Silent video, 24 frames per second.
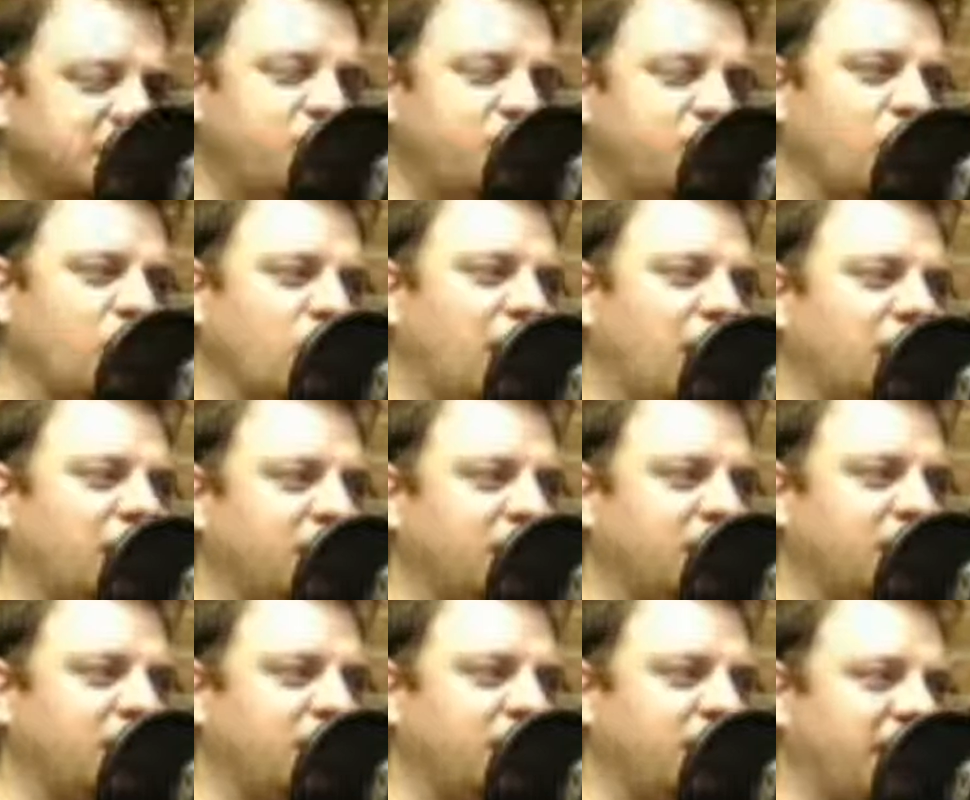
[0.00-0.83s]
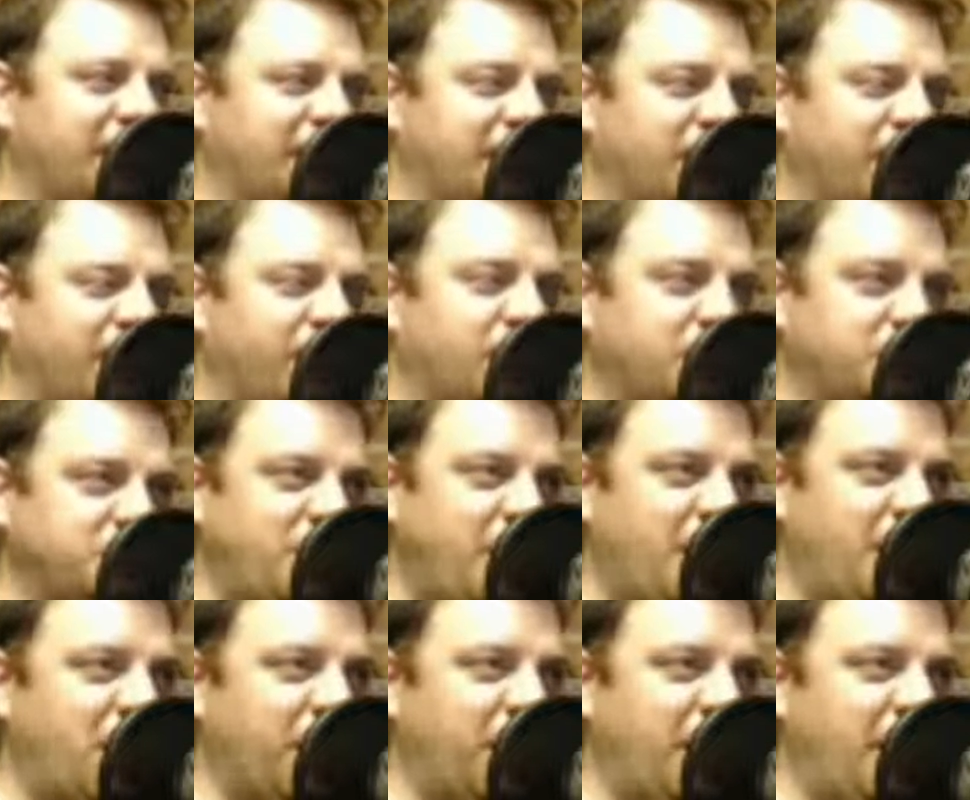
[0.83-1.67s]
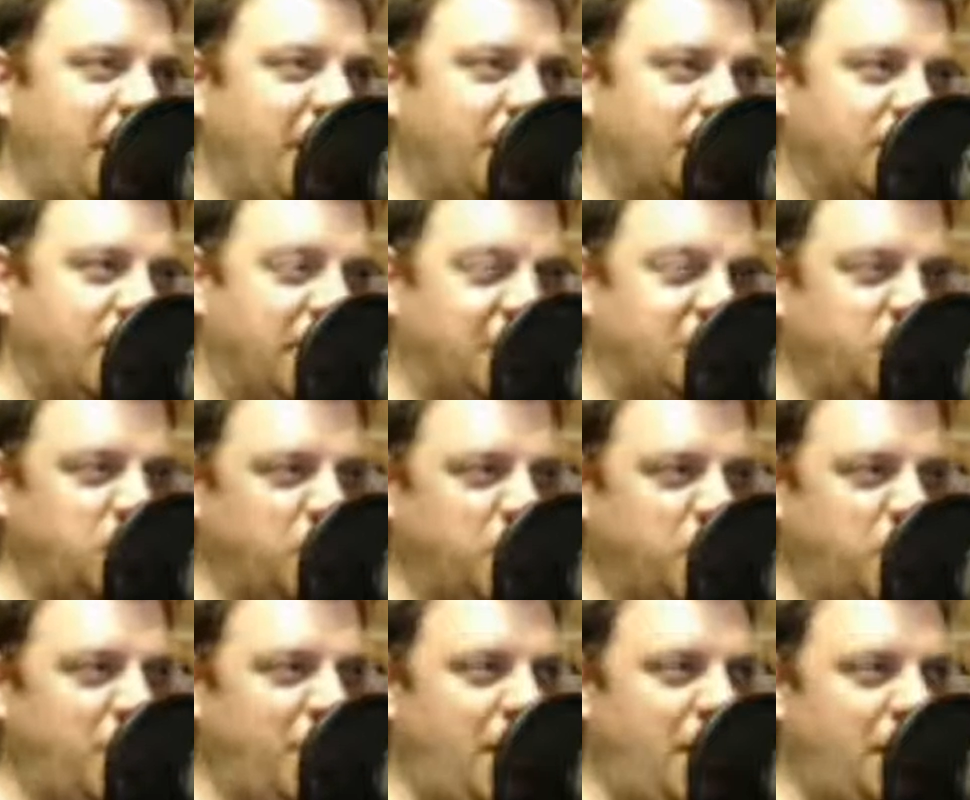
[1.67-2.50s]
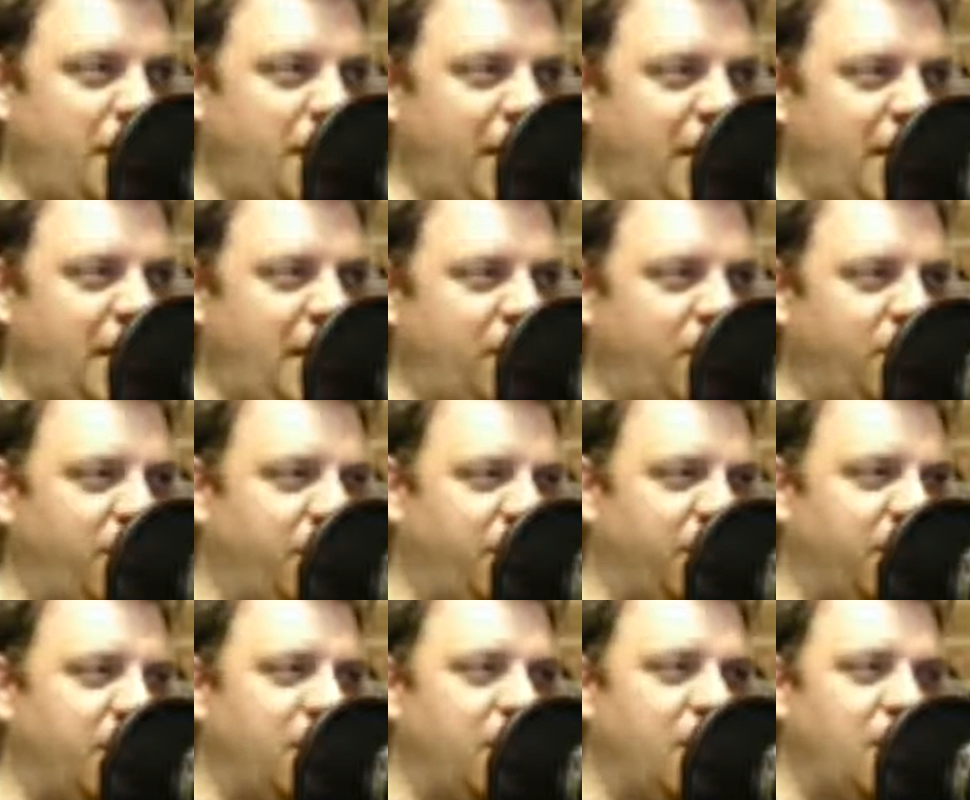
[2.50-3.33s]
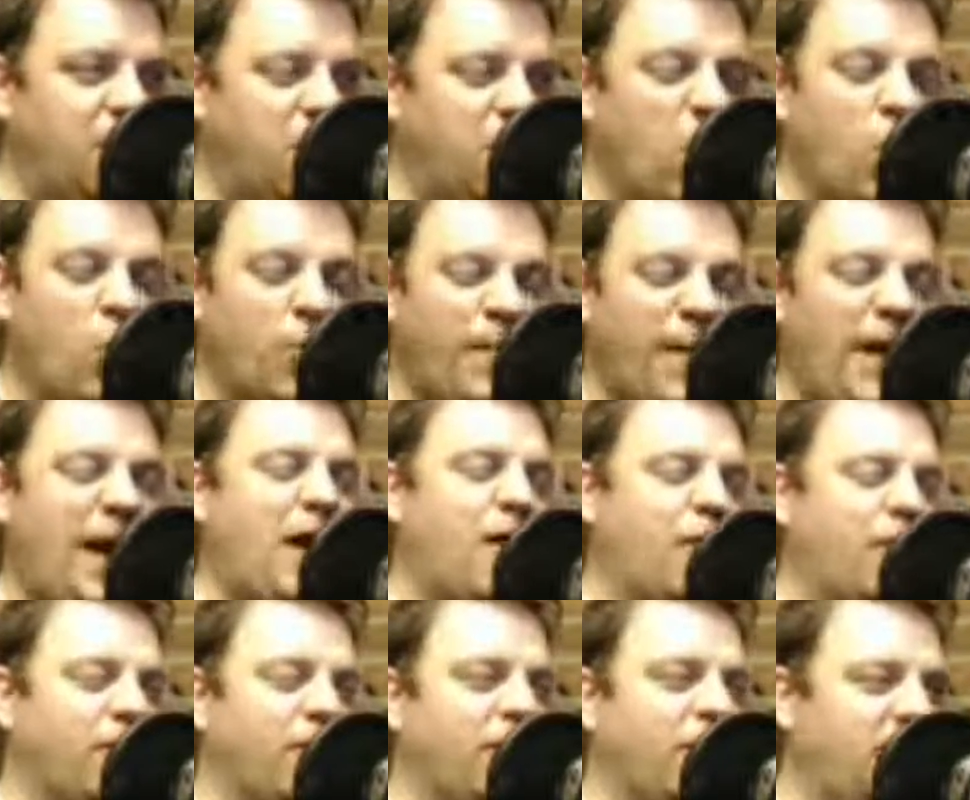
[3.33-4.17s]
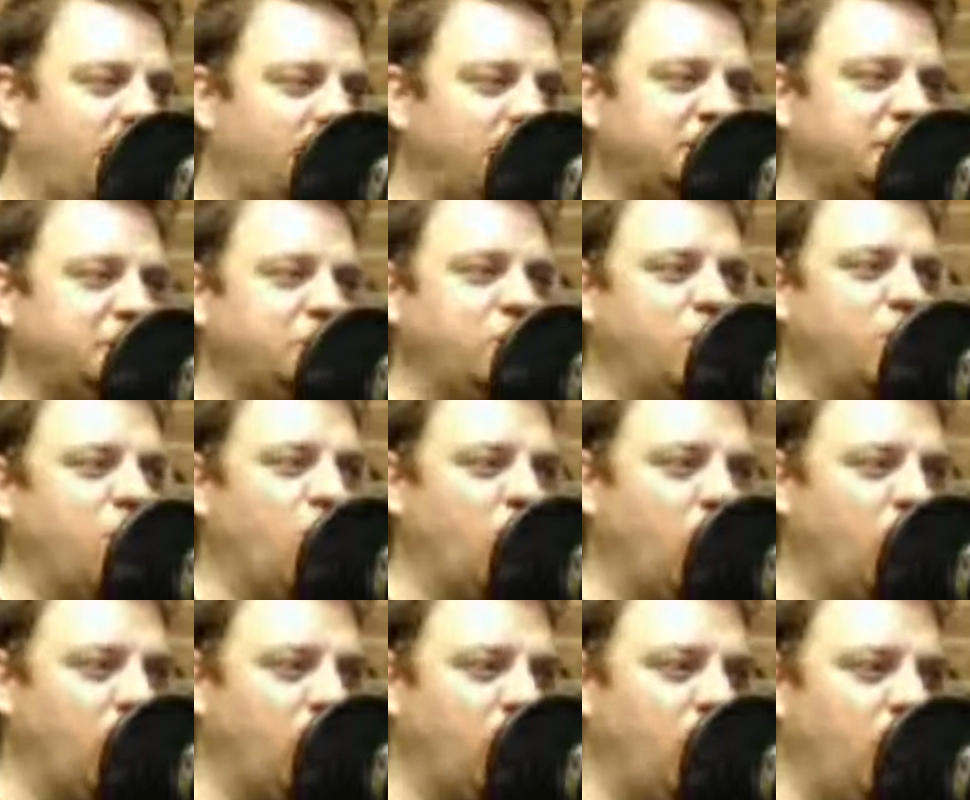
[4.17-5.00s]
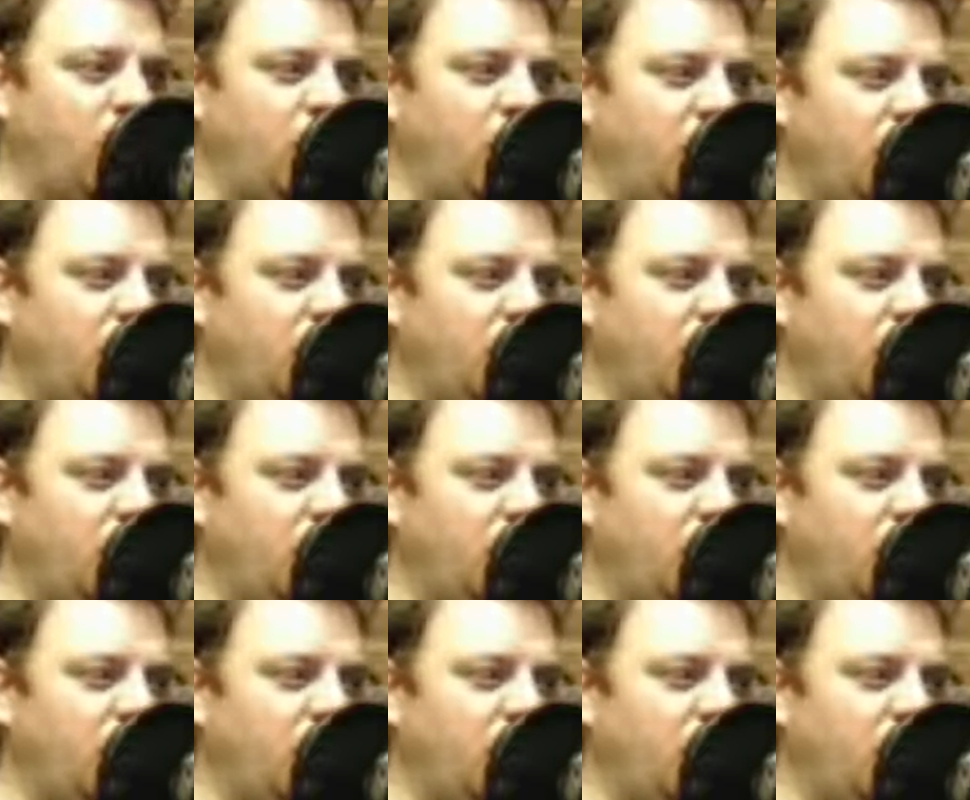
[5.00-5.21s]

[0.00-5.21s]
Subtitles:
like the first Bomberman or like Super Bomberman with more power ups or more